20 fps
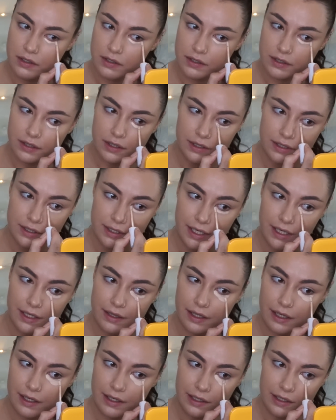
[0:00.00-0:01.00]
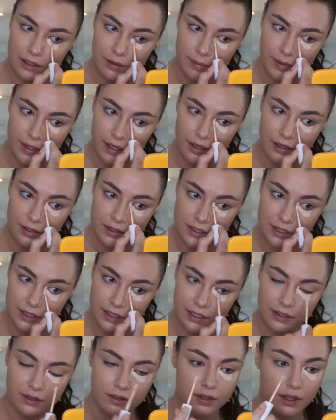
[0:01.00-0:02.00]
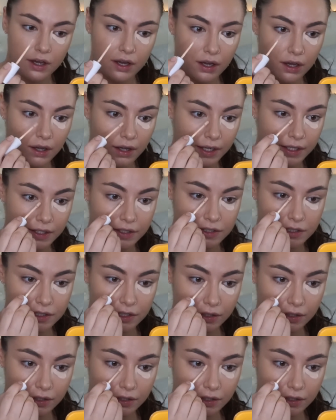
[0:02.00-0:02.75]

Just going to take that little bit underneath the eyes